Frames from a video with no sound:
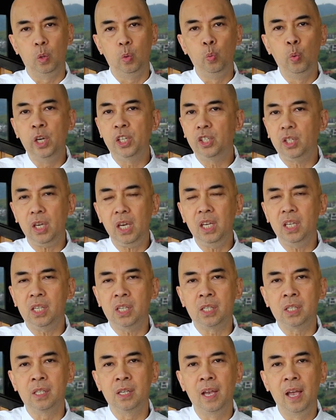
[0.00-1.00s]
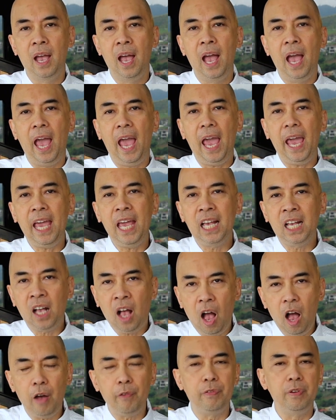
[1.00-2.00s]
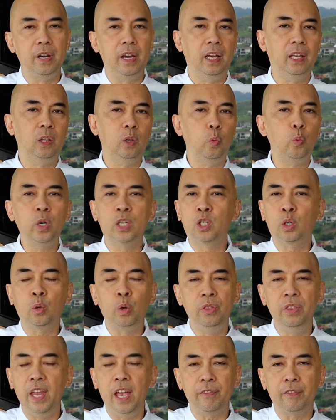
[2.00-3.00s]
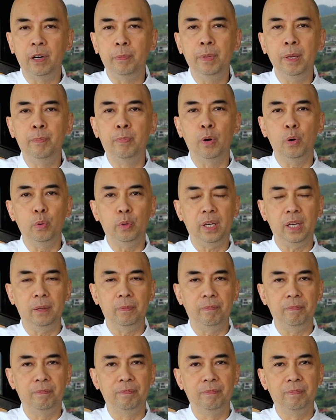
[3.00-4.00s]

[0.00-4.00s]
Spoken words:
which is a covenant which could never be broken.